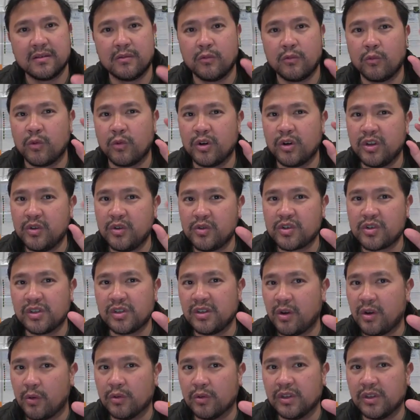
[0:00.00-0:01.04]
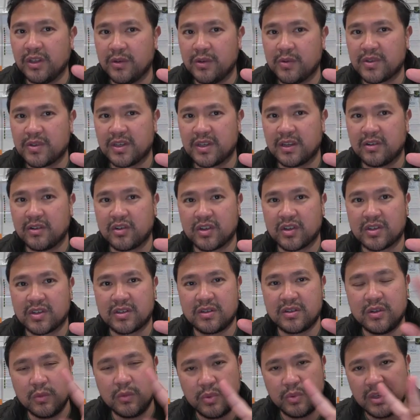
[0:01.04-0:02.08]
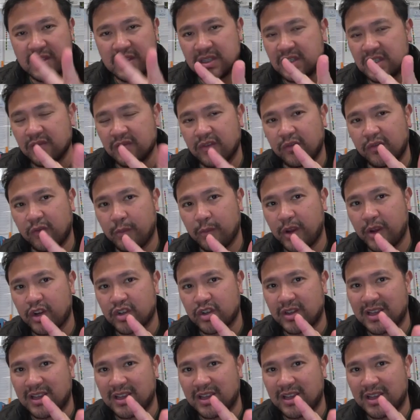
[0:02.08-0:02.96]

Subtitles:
we're usually only using just two pieces of information.